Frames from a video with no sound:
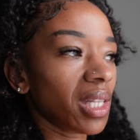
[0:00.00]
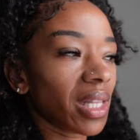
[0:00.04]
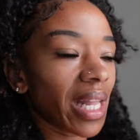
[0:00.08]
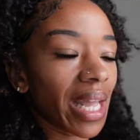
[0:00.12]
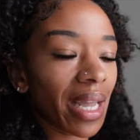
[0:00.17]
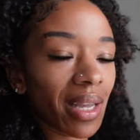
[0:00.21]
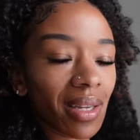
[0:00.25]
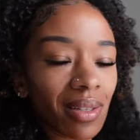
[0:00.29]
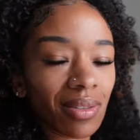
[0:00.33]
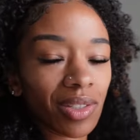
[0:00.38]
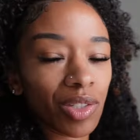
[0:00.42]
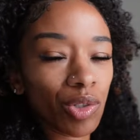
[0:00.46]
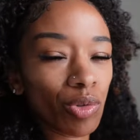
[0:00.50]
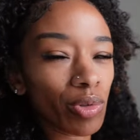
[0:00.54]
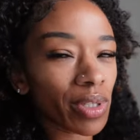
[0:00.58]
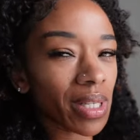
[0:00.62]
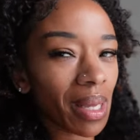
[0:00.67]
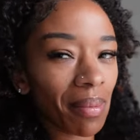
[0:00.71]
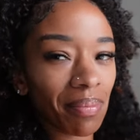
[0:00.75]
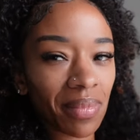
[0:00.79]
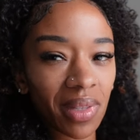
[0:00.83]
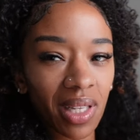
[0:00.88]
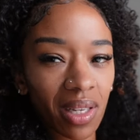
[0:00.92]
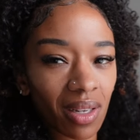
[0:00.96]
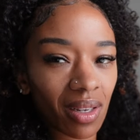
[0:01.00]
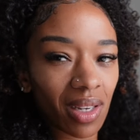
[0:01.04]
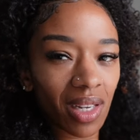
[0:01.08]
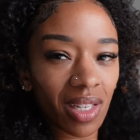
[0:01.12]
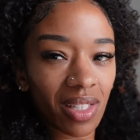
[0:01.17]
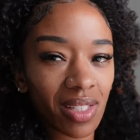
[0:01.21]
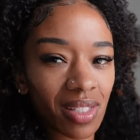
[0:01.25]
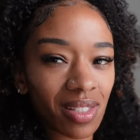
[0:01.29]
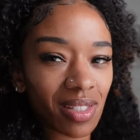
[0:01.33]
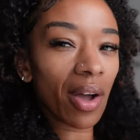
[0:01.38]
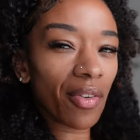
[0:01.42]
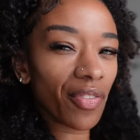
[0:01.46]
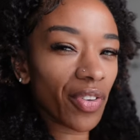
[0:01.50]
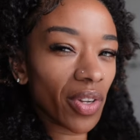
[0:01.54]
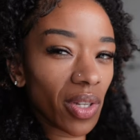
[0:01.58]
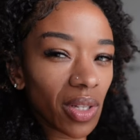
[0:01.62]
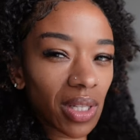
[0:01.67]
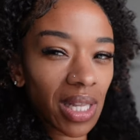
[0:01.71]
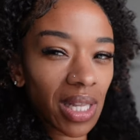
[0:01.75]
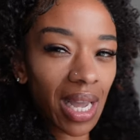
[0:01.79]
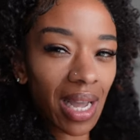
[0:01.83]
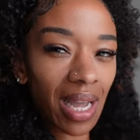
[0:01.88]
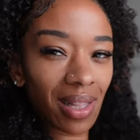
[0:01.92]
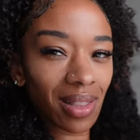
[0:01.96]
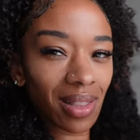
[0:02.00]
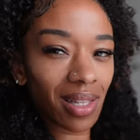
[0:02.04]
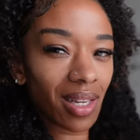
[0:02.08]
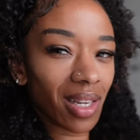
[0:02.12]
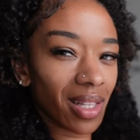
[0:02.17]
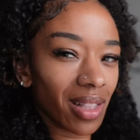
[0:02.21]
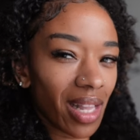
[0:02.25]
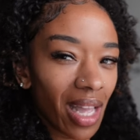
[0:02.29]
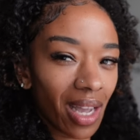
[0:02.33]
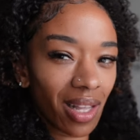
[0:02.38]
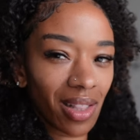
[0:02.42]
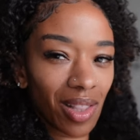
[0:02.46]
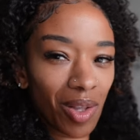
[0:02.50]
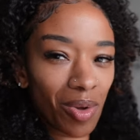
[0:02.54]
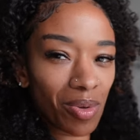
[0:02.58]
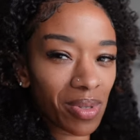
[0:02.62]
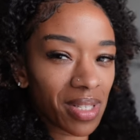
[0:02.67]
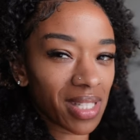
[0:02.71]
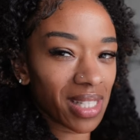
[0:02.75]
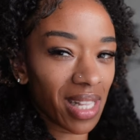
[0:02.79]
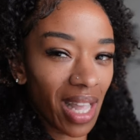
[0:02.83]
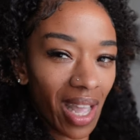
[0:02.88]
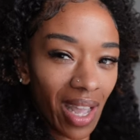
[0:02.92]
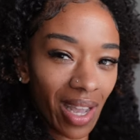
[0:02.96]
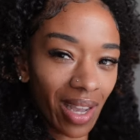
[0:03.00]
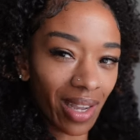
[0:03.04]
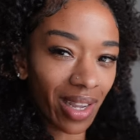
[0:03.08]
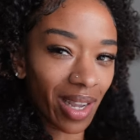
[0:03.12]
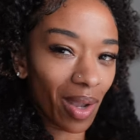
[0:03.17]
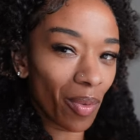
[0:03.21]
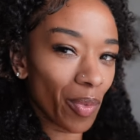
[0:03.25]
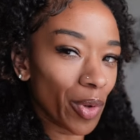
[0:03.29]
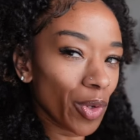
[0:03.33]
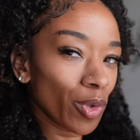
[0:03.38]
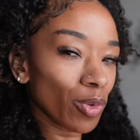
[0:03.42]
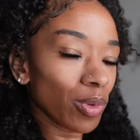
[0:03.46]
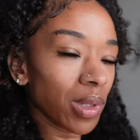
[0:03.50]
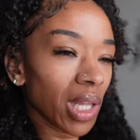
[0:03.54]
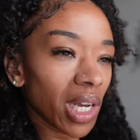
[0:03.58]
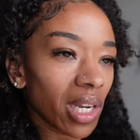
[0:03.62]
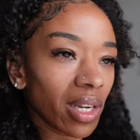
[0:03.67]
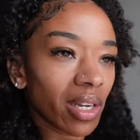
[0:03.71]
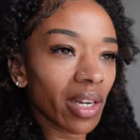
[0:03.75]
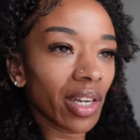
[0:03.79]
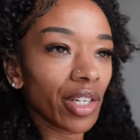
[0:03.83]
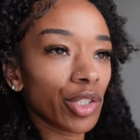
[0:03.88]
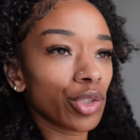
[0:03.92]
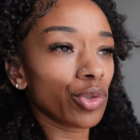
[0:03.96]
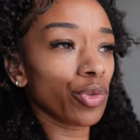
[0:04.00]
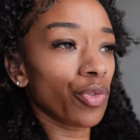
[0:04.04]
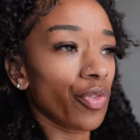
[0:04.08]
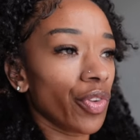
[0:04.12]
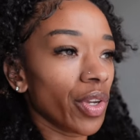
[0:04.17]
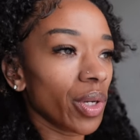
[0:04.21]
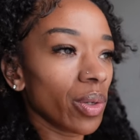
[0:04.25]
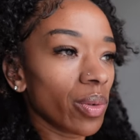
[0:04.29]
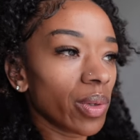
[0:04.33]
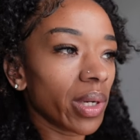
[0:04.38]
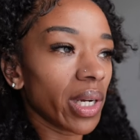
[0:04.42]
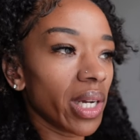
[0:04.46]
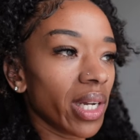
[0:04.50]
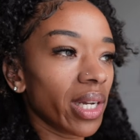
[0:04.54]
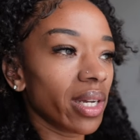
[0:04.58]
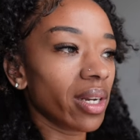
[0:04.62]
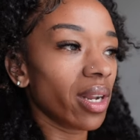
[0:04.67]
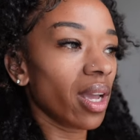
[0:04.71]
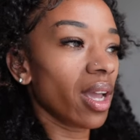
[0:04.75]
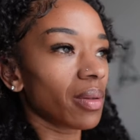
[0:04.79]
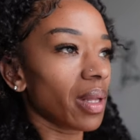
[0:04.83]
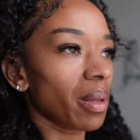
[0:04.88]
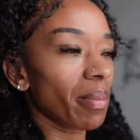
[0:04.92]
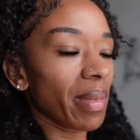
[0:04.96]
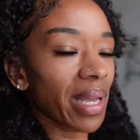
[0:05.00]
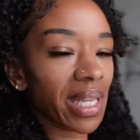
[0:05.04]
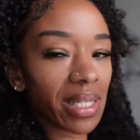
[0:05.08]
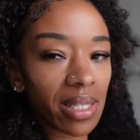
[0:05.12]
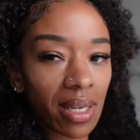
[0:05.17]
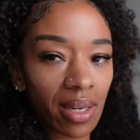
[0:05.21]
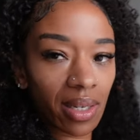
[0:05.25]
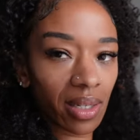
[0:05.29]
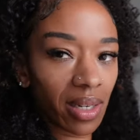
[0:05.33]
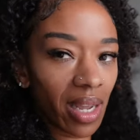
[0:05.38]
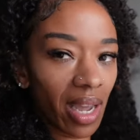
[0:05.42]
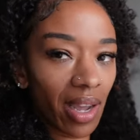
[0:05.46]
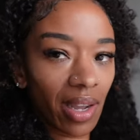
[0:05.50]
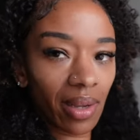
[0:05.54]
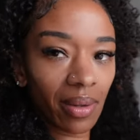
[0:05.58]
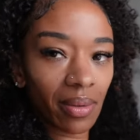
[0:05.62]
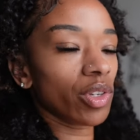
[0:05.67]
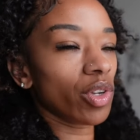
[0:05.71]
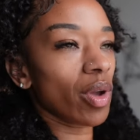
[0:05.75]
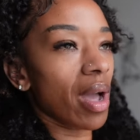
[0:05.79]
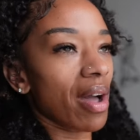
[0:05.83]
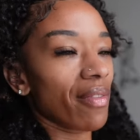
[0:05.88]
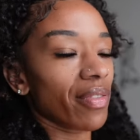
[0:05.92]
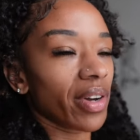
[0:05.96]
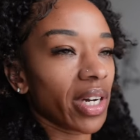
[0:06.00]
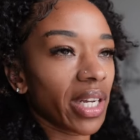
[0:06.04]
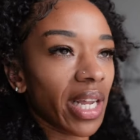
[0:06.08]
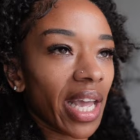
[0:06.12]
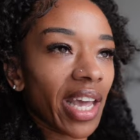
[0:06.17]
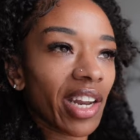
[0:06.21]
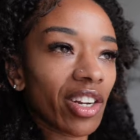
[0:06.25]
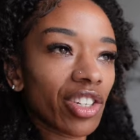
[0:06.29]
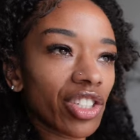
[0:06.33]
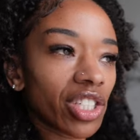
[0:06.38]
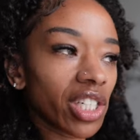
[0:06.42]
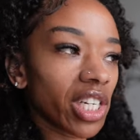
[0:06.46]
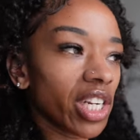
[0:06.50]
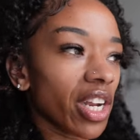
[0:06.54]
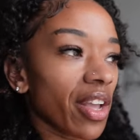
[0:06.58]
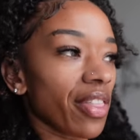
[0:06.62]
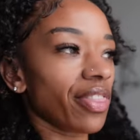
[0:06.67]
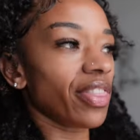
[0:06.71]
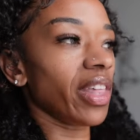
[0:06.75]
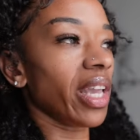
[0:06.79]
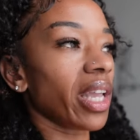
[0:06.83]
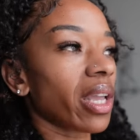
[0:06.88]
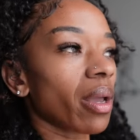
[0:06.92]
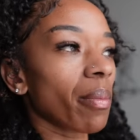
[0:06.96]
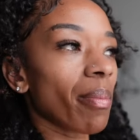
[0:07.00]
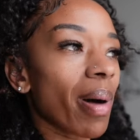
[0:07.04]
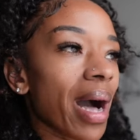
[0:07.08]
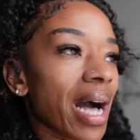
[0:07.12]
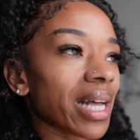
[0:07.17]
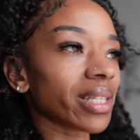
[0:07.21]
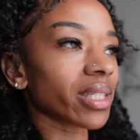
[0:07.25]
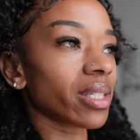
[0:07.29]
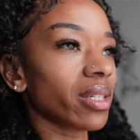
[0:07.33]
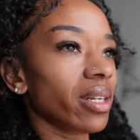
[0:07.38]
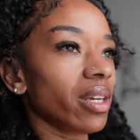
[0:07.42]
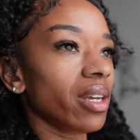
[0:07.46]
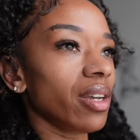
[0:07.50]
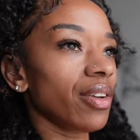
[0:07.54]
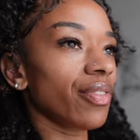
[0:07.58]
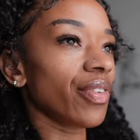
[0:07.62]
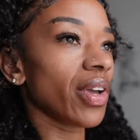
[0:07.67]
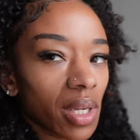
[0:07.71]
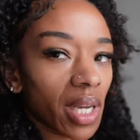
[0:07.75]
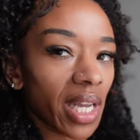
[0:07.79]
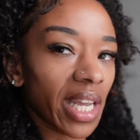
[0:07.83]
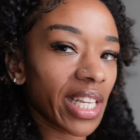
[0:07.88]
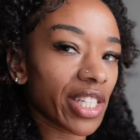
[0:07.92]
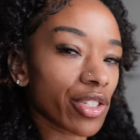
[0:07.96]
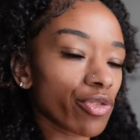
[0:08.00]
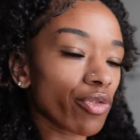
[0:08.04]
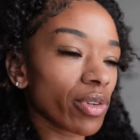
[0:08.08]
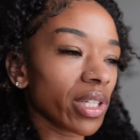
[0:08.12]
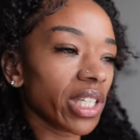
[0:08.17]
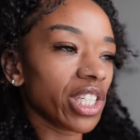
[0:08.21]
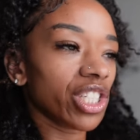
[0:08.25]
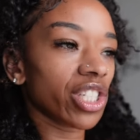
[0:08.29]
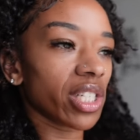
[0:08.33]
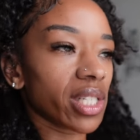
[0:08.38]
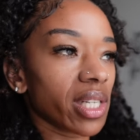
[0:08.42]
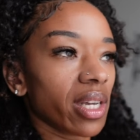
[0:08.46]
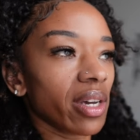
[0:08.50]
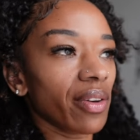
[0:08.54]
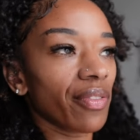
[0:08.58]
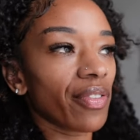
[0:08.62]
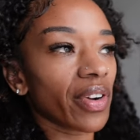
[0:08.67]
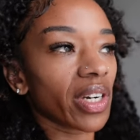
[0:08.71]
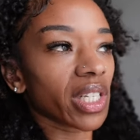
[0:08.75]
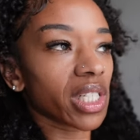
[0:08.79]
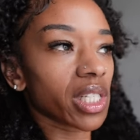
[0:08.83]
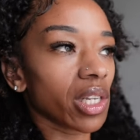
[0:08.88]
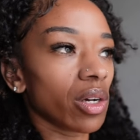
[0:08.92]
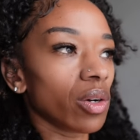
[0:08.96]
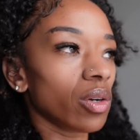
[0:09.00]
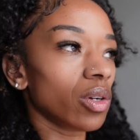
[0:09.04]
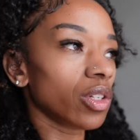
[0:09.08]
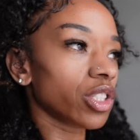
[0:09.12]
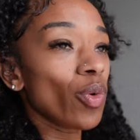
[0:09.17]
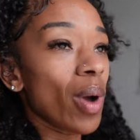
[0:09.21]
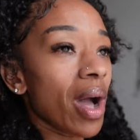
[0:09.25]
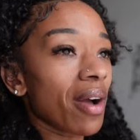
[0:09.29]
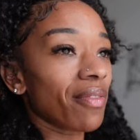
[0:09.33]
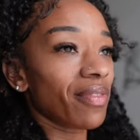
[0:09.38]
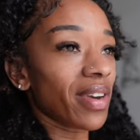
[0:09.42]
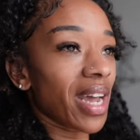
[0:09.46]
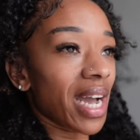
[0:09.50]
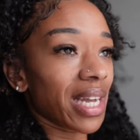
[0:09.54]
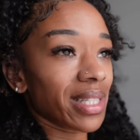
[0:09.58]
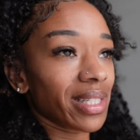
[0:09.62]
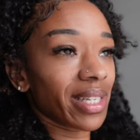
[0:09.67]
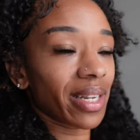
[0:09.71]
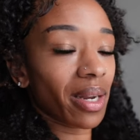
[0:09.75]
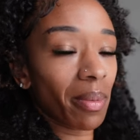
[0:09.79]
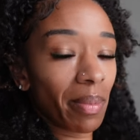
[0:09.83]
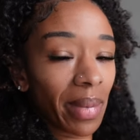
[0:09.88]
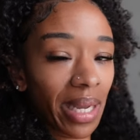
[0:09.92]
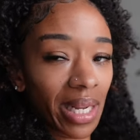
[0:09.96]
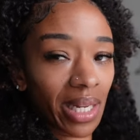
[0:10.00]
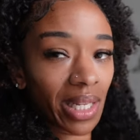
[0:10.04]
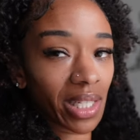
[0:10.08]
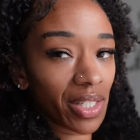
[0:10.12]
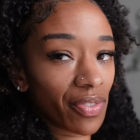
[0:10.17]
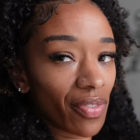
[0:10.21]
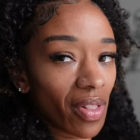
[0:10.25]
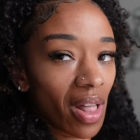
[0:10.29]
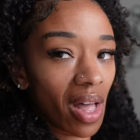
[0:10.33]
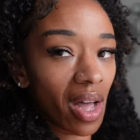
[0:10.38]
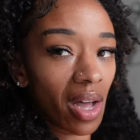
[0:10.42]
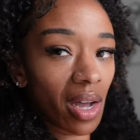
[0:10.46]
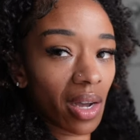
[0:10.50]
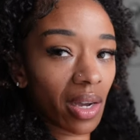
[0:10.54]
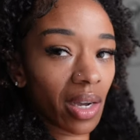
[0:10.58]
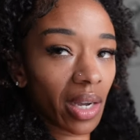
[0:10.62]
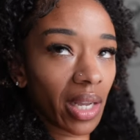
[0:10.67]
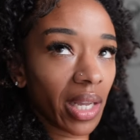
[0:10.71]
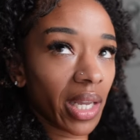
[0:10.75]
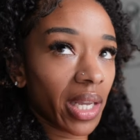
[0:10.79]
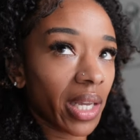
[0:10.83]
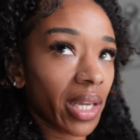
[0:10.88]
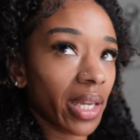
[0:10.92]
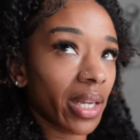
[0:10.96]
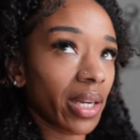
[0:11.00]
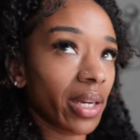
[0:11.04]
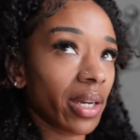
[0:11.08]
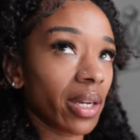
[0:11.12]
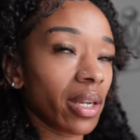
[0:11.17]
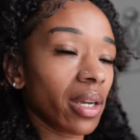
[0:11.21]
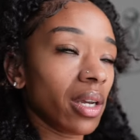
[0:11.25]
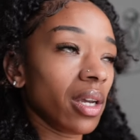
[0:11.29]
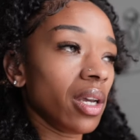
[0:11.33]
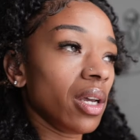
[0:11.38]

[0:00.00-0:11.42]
like do something because I feel like I look like a little snack. And when you look good, you feel good. It makes a good day. You have good energy. You're thinking positive. It's really just good for the soul. If you have not done a maintenance vlog in